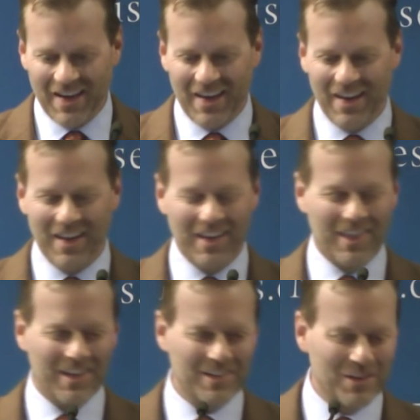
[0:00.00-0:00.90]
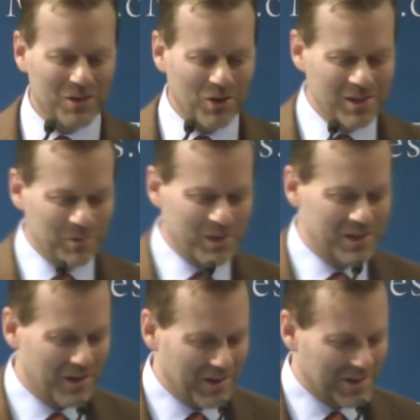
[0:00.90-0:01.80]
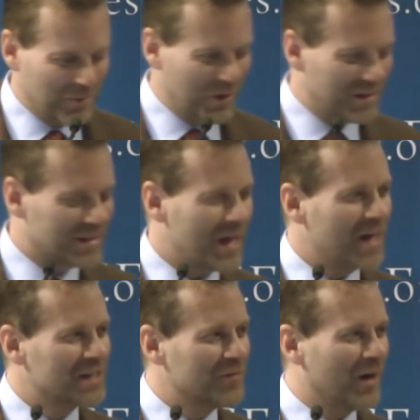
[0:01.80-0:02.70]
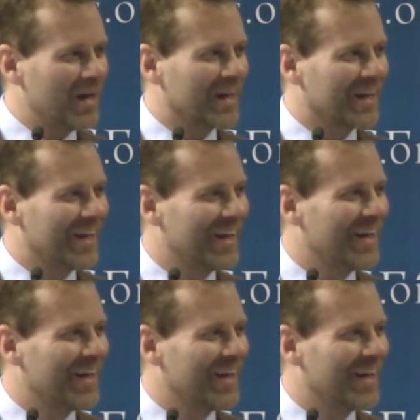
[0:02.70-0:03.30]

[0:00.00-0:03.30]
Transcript: And it, it, there's always something somewhat unsatisfying.